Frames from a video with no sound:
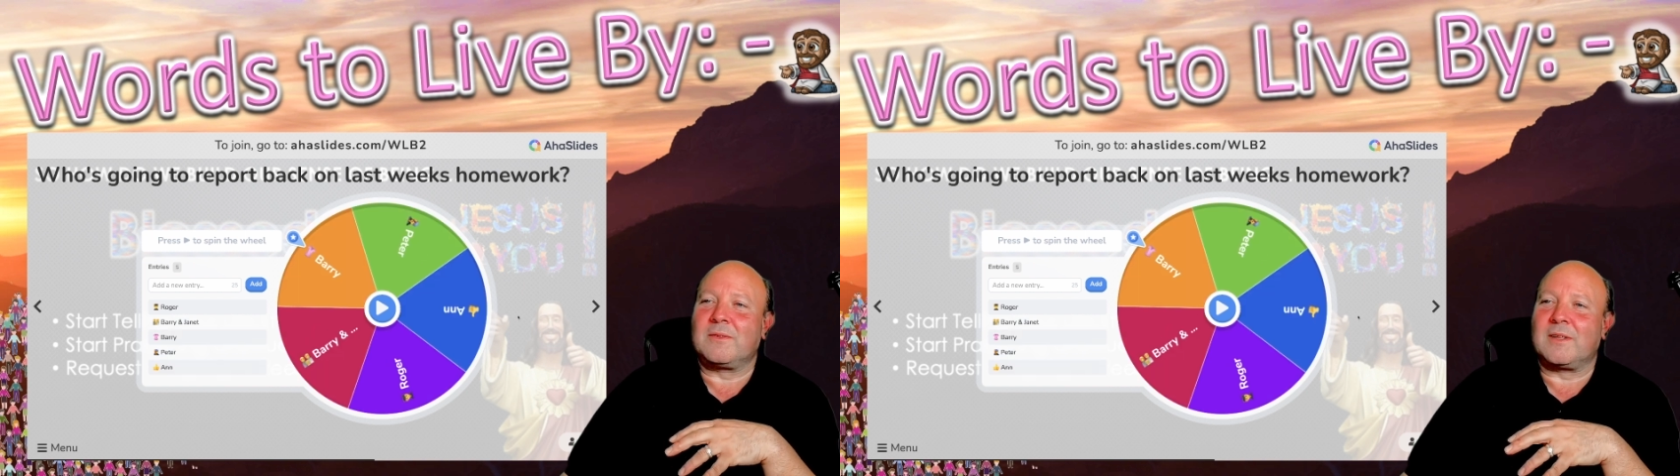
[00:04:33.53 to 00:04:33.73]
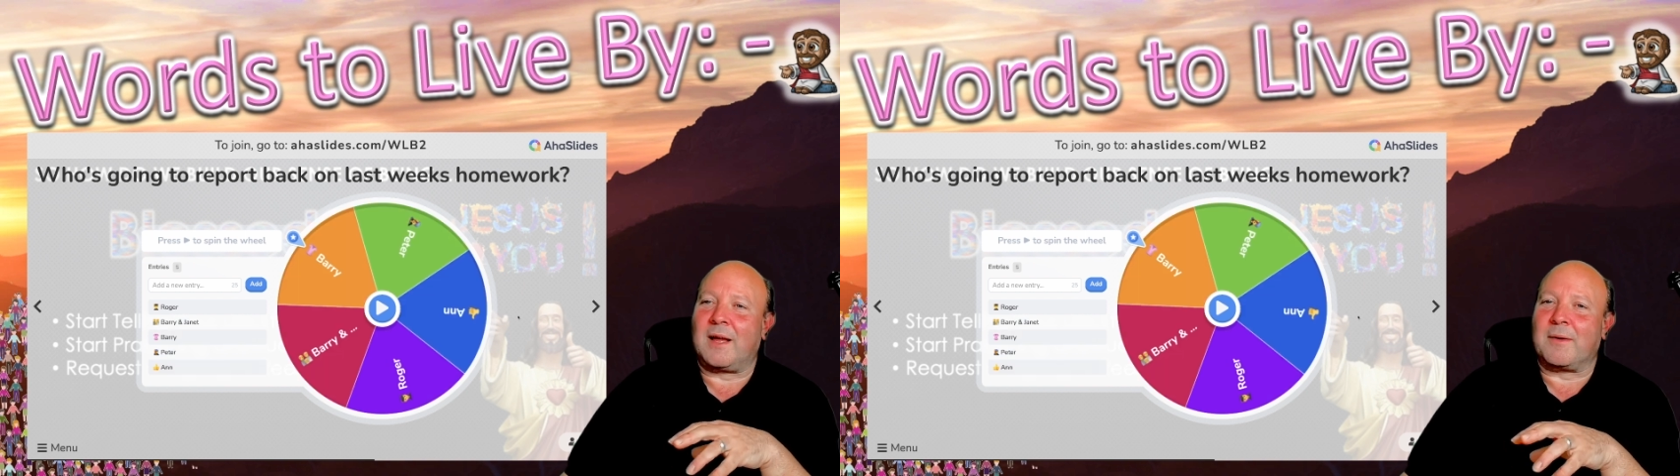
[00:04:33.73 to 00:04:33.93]

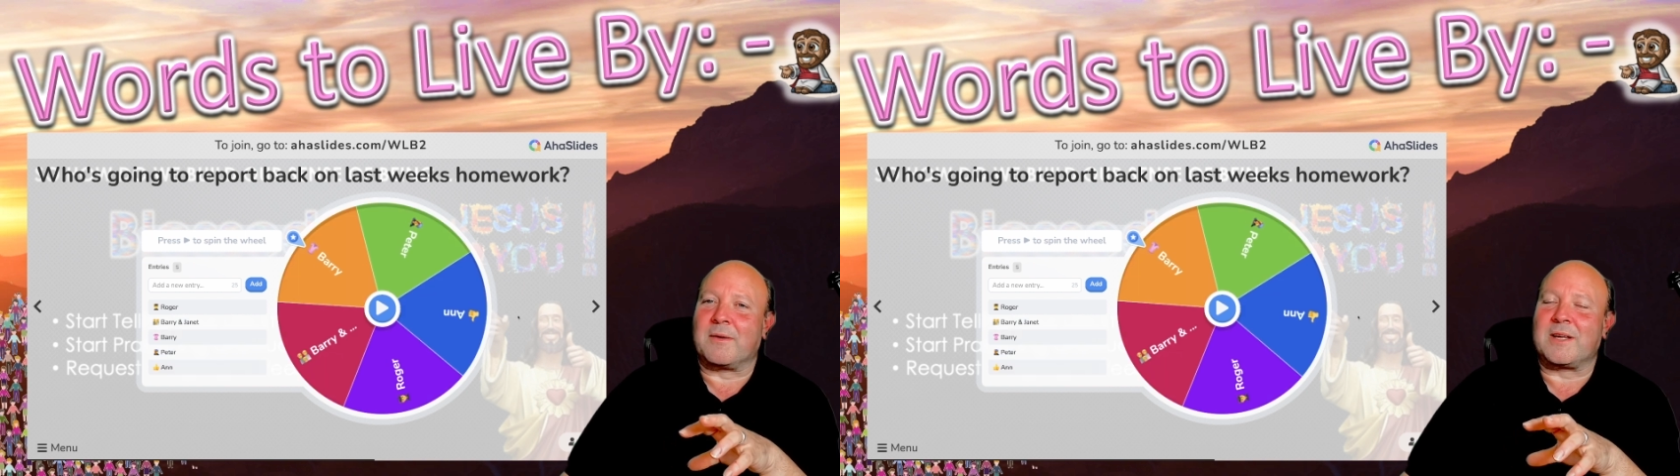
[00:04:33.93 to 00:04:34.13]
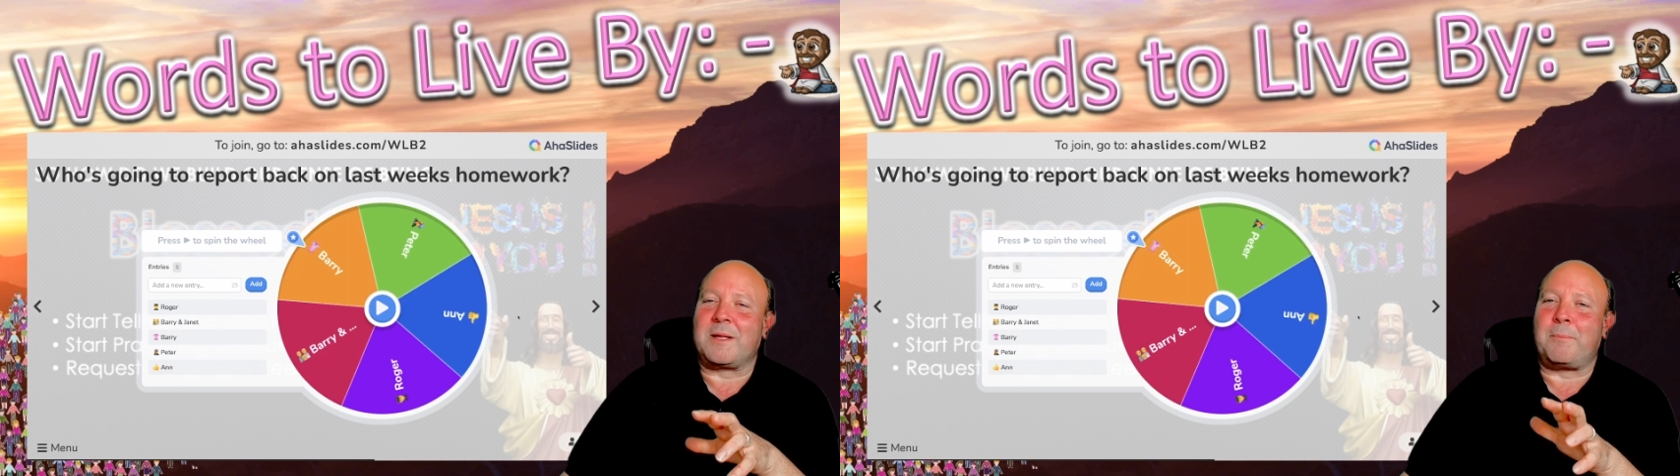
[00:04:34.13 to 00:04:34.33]
I'm
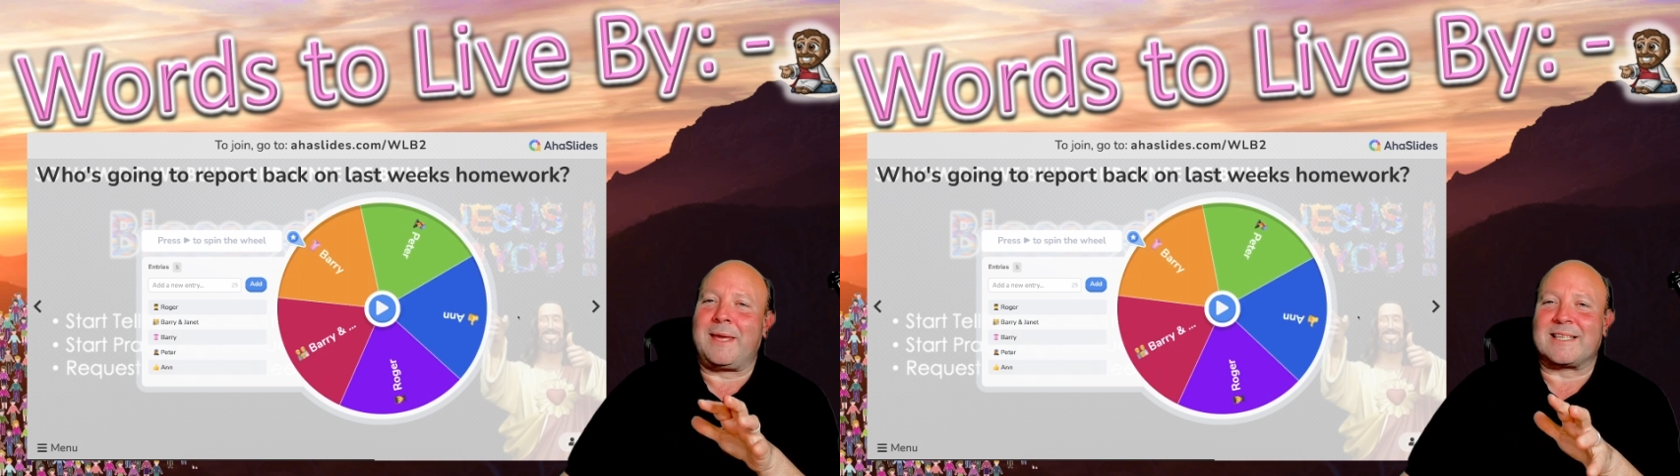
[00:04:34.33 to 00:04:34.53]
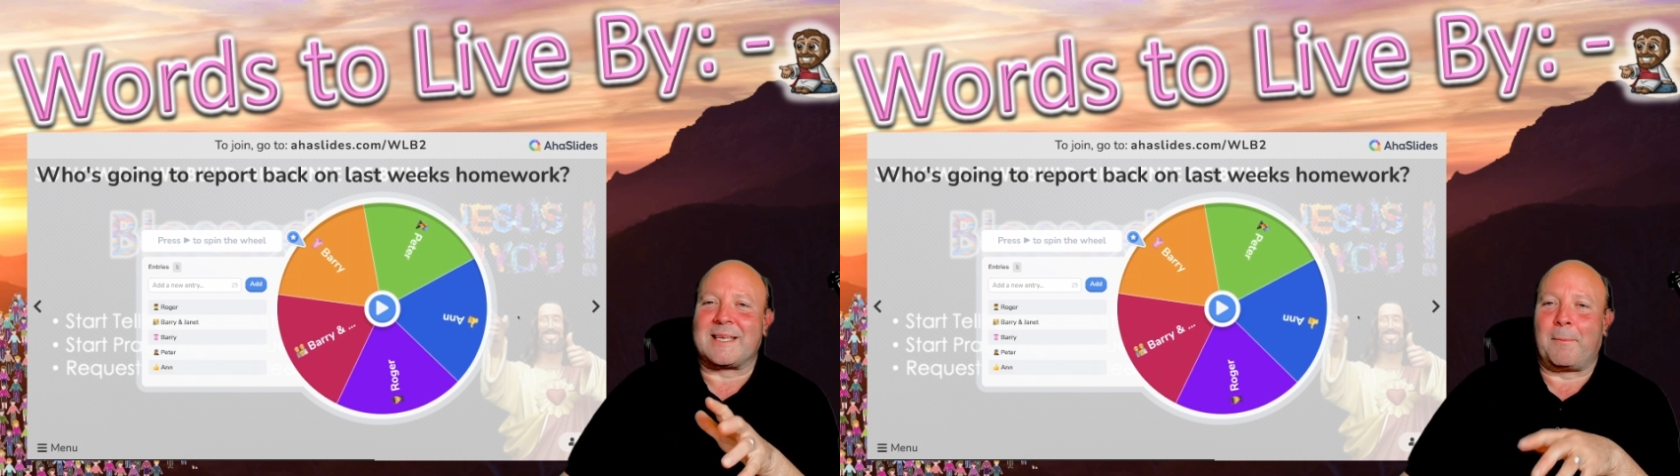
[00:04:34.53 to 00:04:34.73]
going to
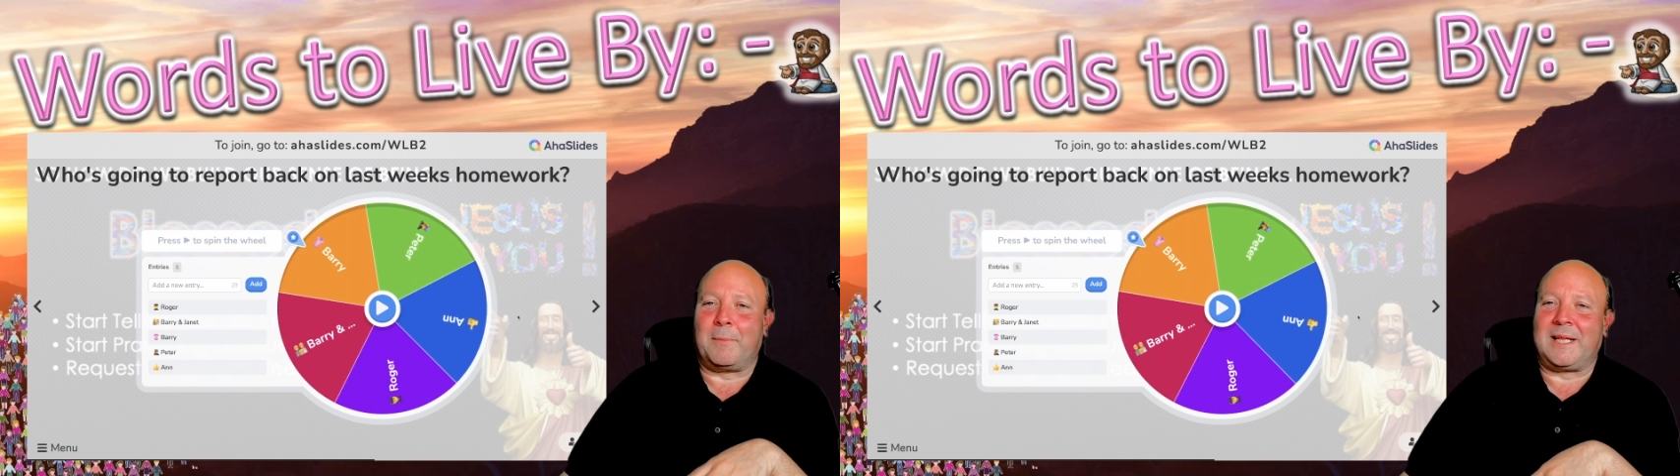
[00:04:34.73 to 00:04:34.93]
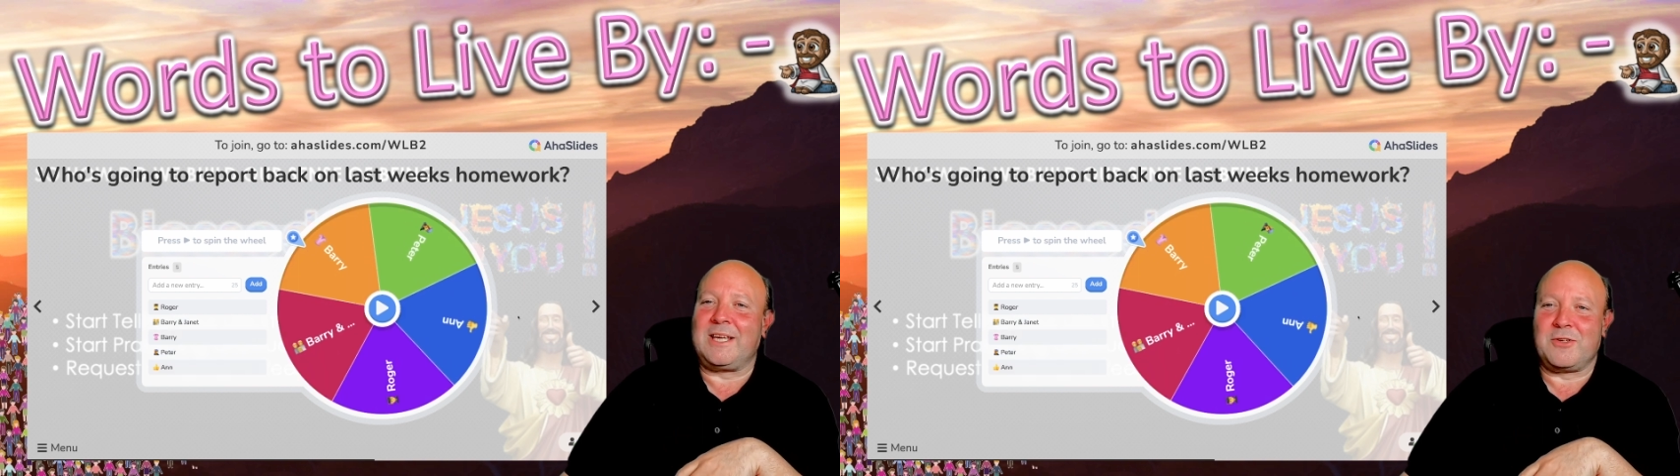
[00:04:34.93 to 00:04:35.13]
pick
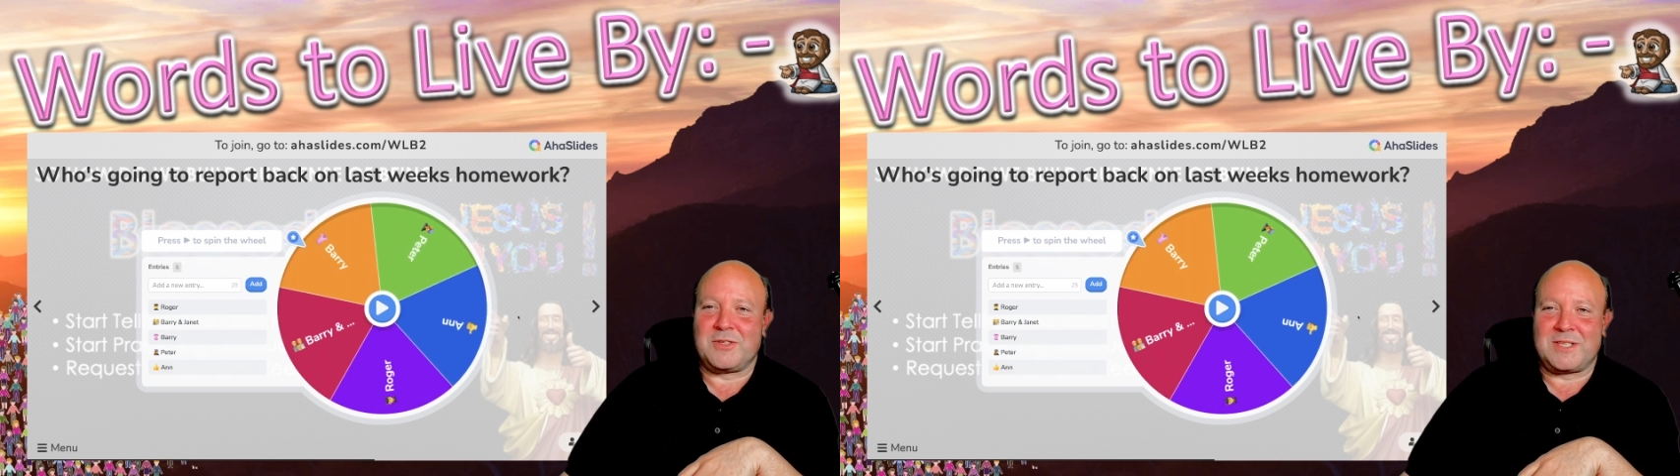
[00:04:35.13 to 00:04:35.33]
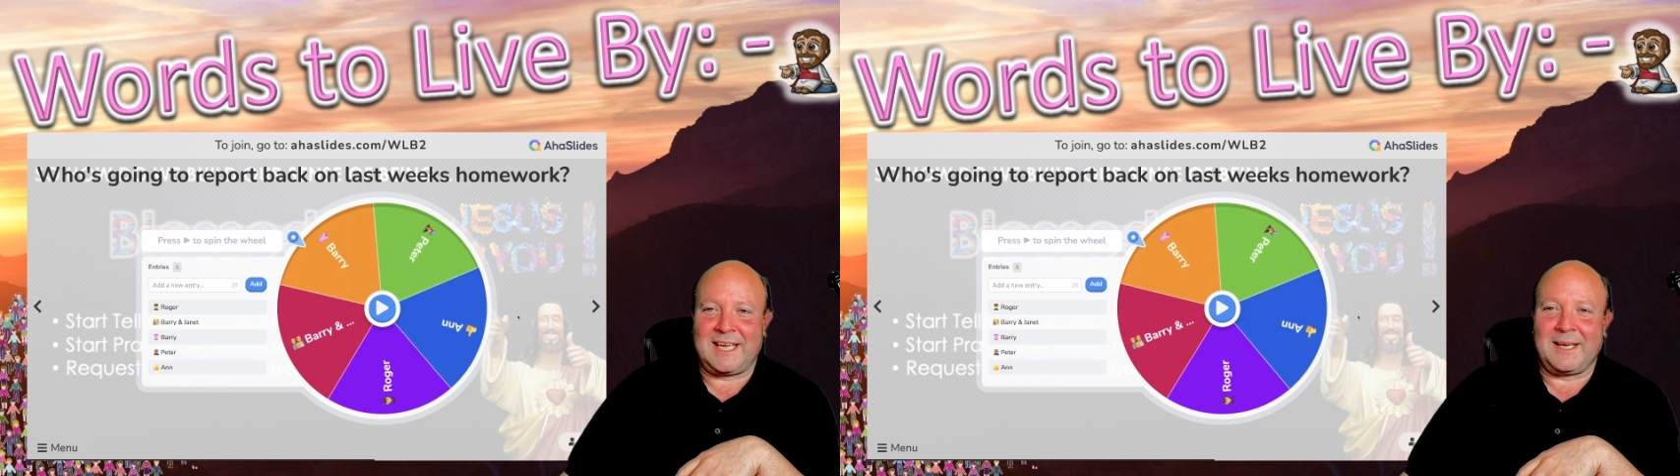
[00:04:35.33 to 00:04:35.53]
somebody who's
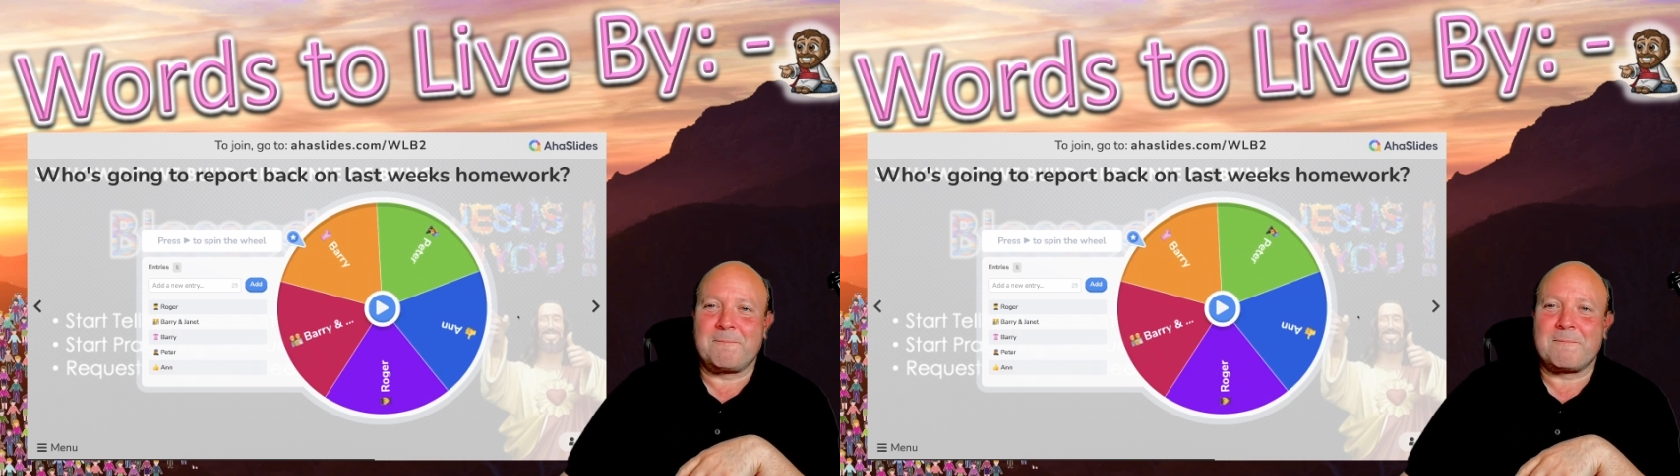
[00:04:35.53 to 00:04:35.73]
here.